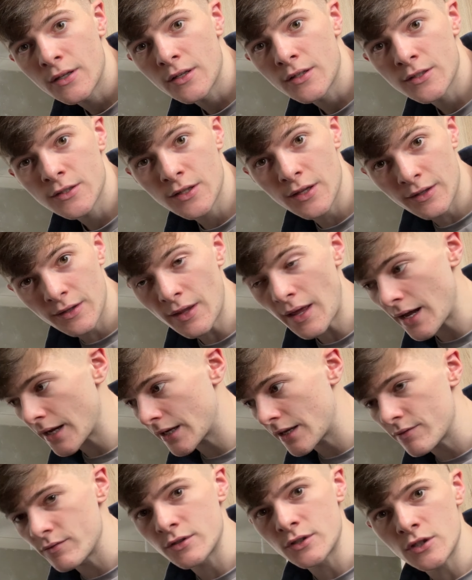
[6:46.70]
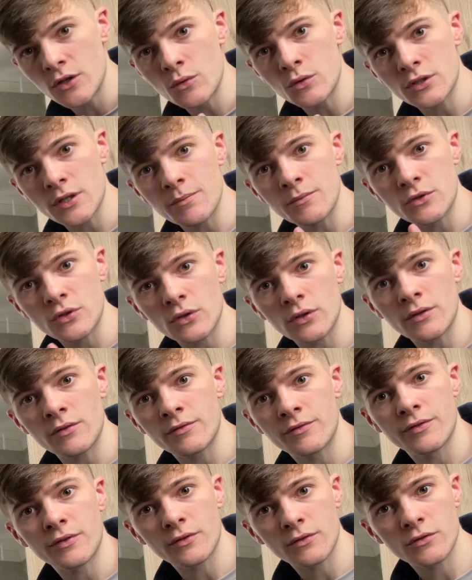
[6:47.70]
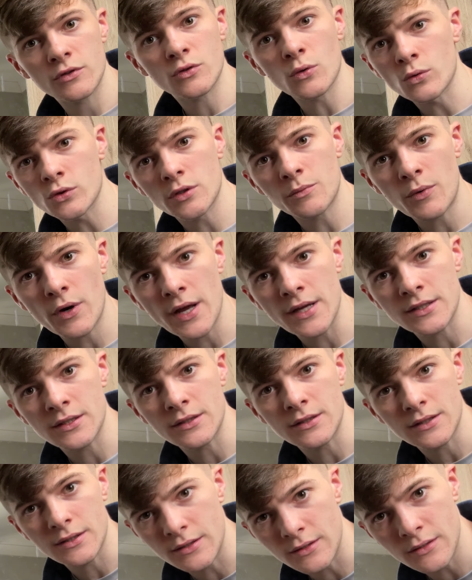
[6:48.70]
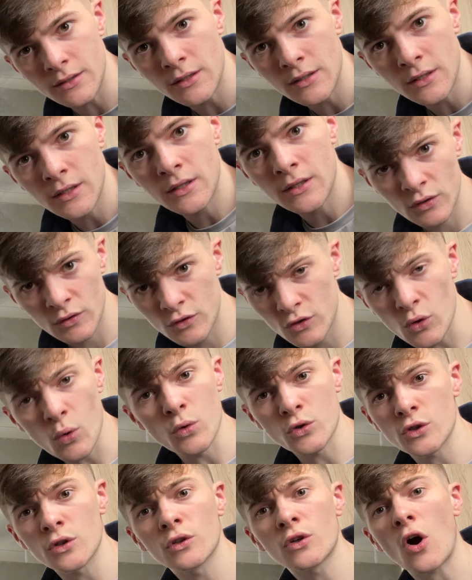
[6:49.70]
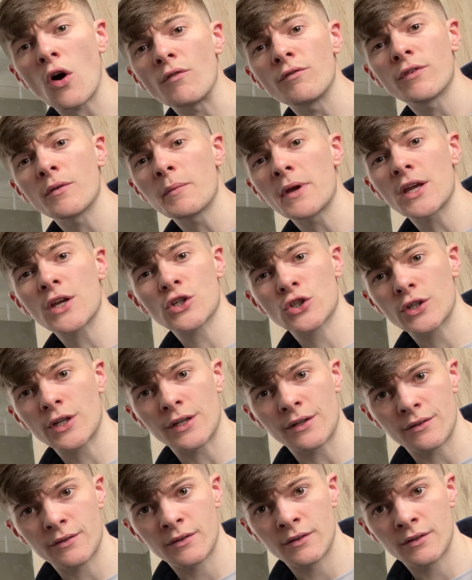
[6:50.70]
So then that gives you some sort of social presence and social confirmation.